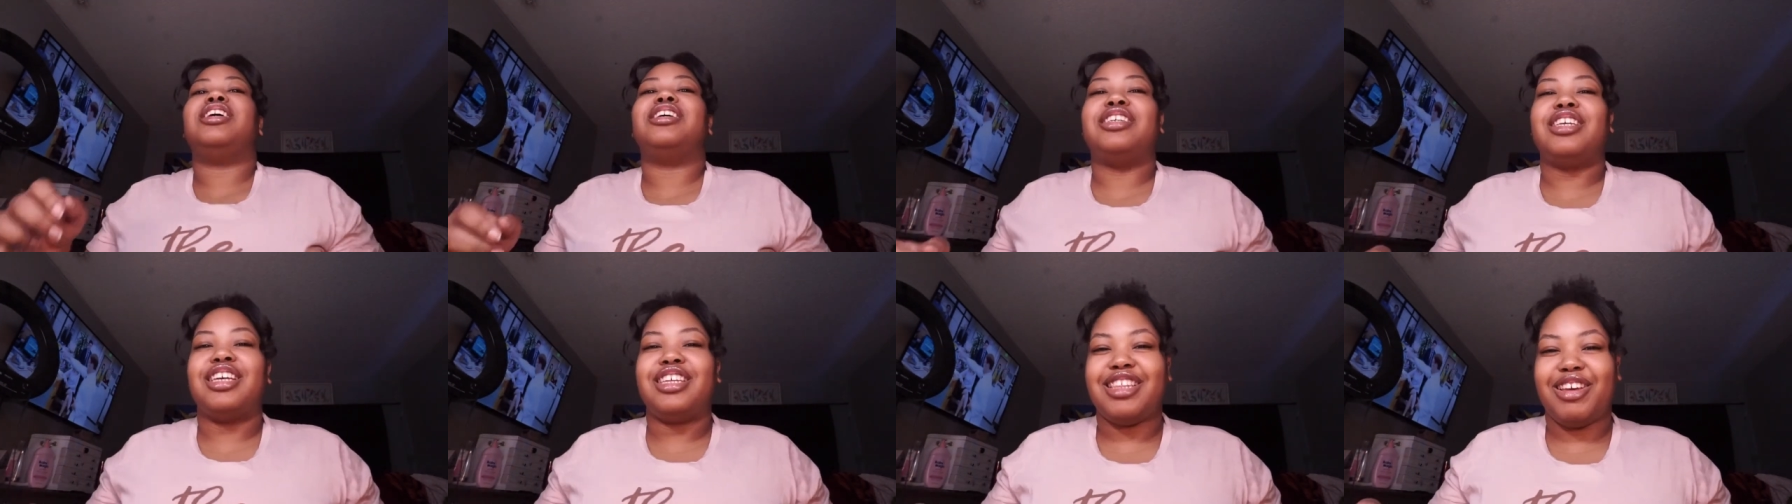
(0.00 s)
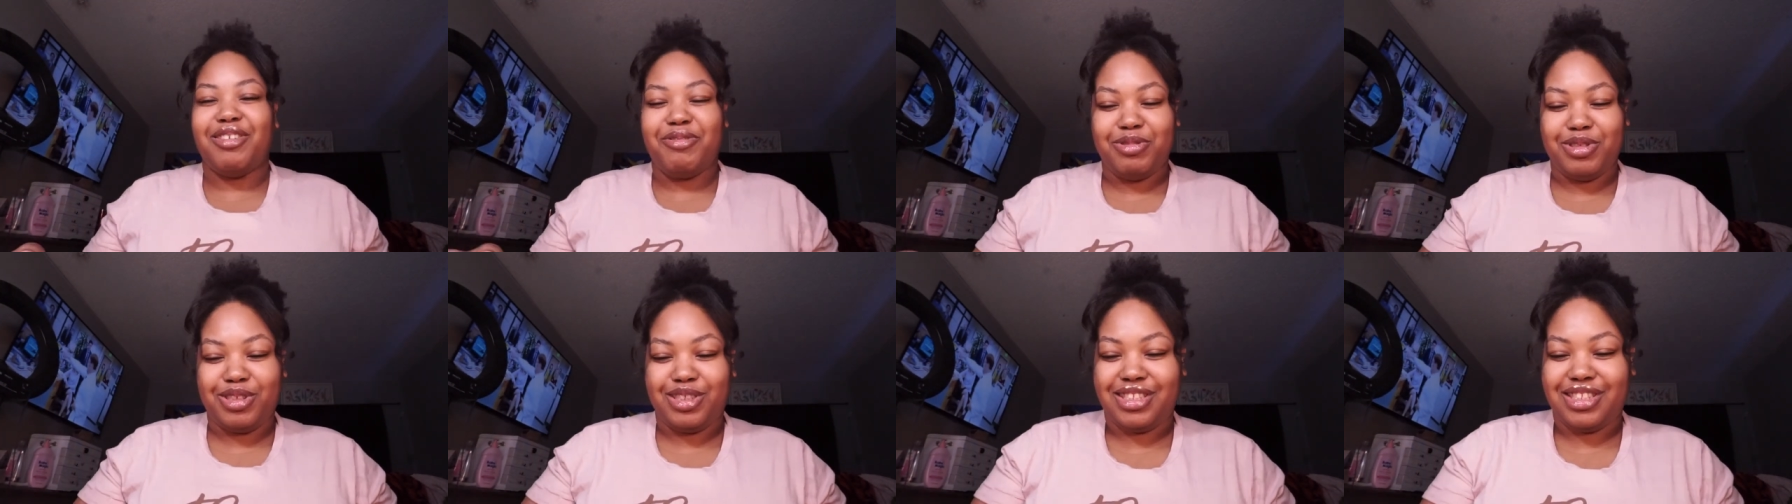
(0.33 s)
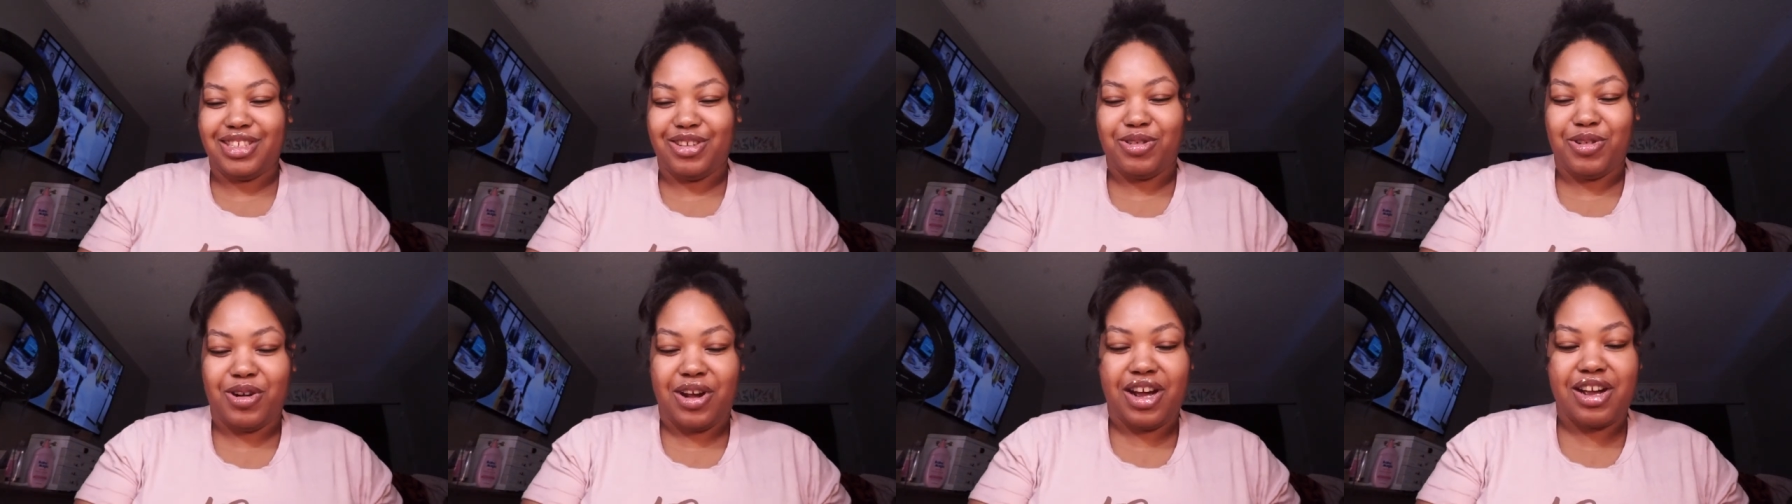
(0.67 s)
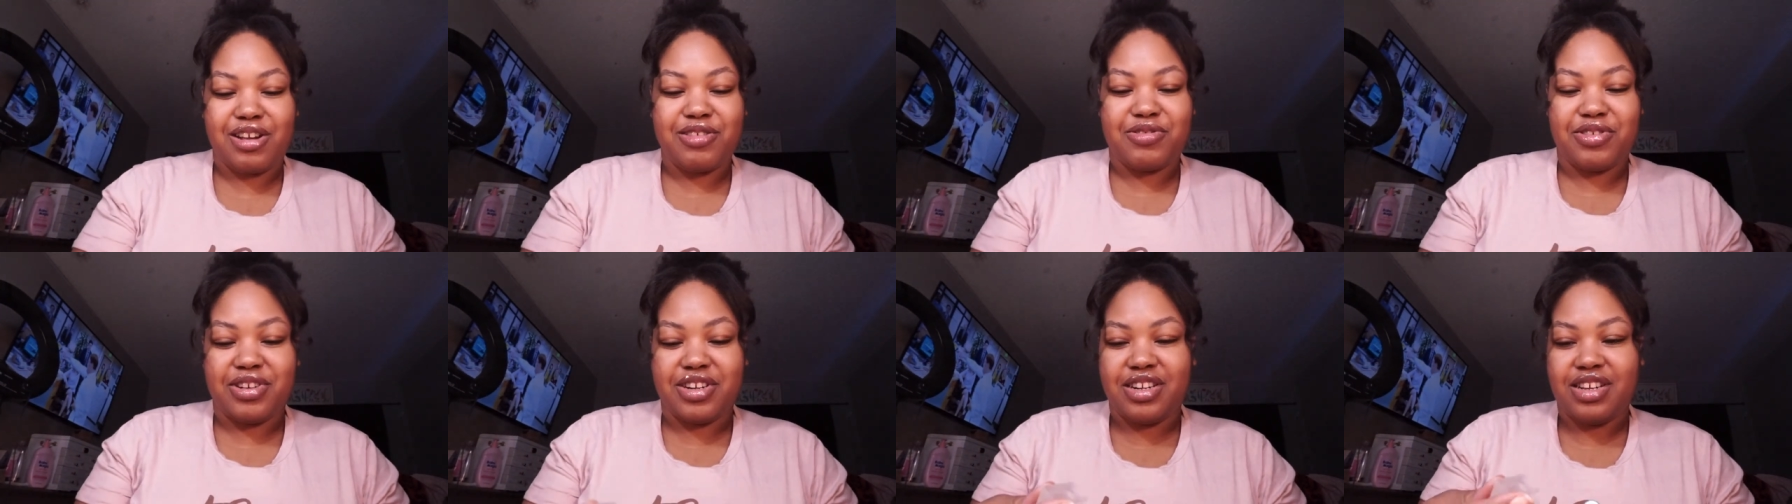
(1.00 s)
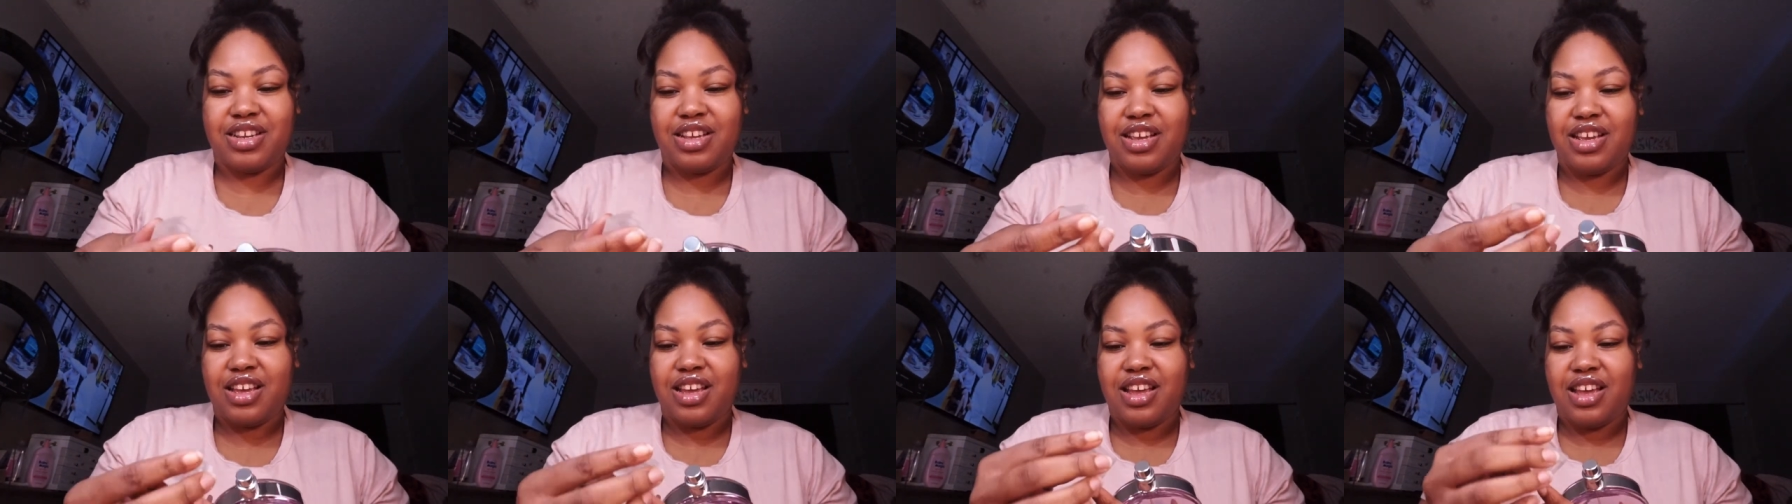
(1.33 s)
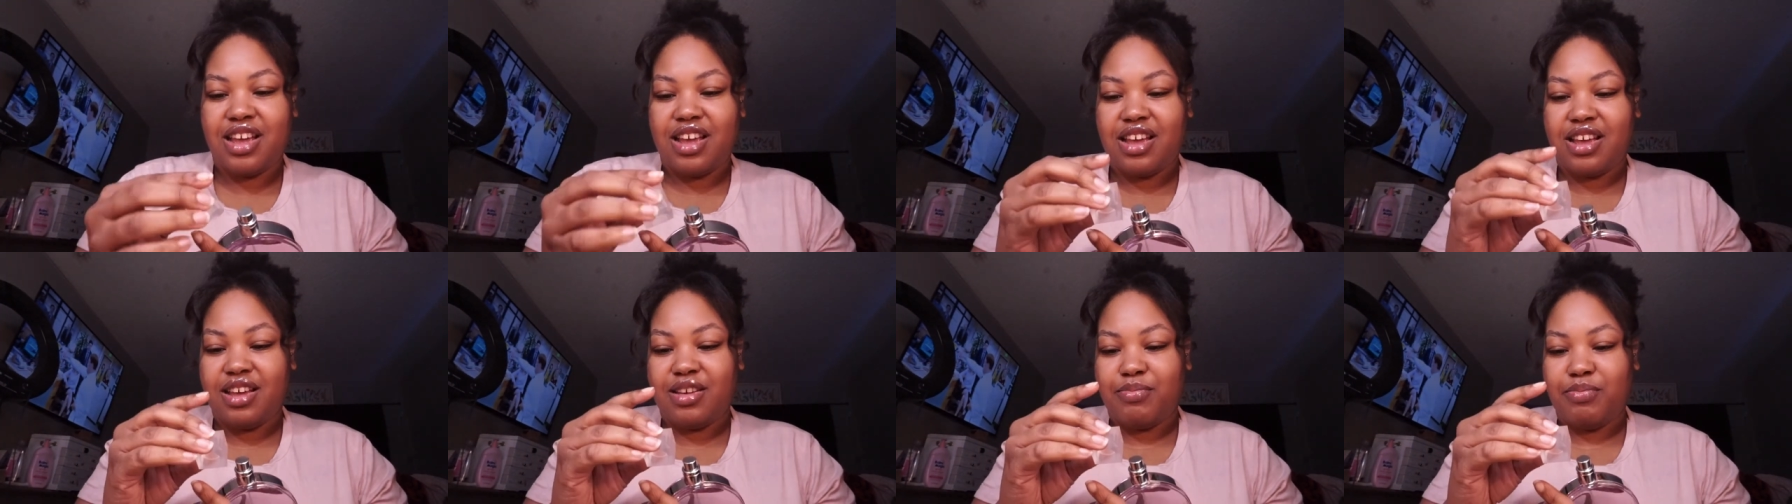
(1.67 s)
doesn't, that was so awkward.
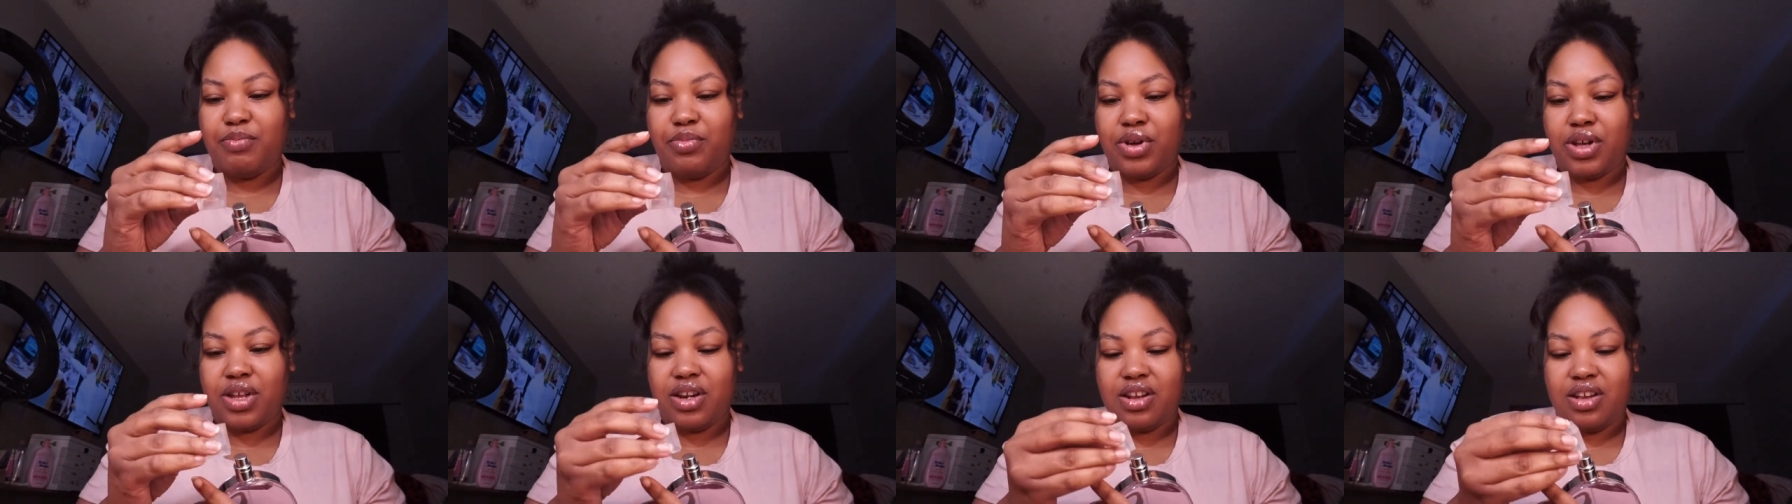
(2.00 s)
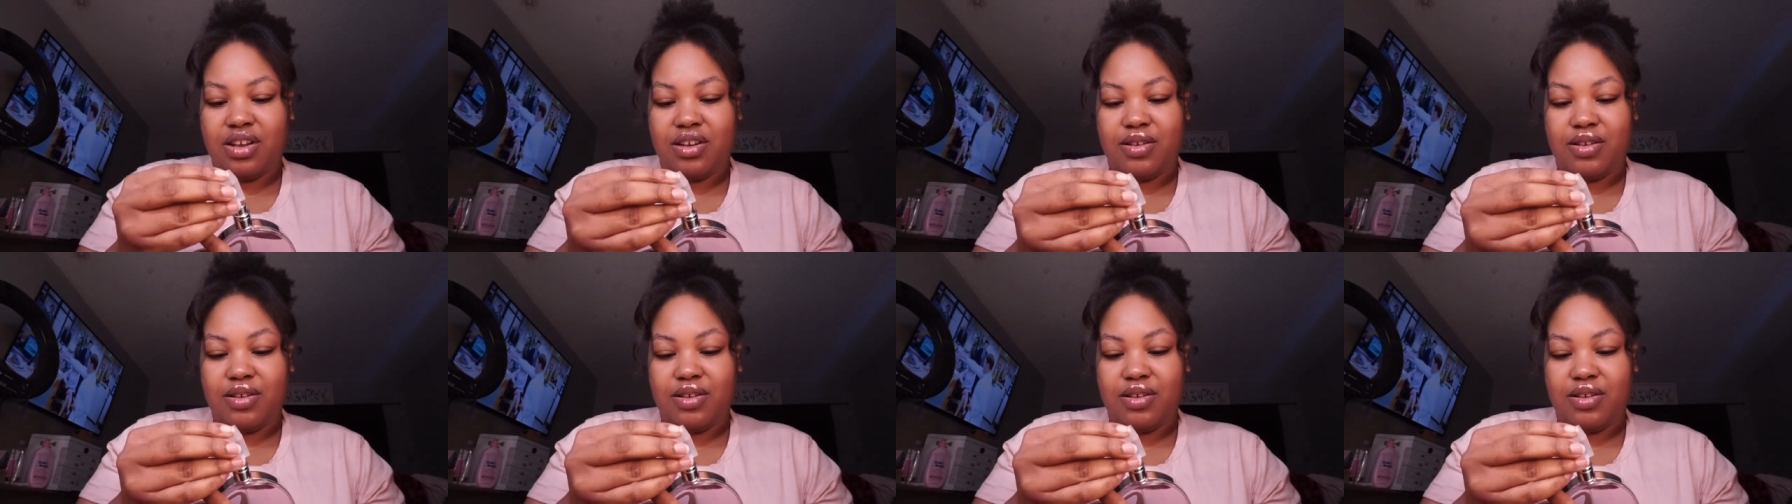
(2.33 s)
But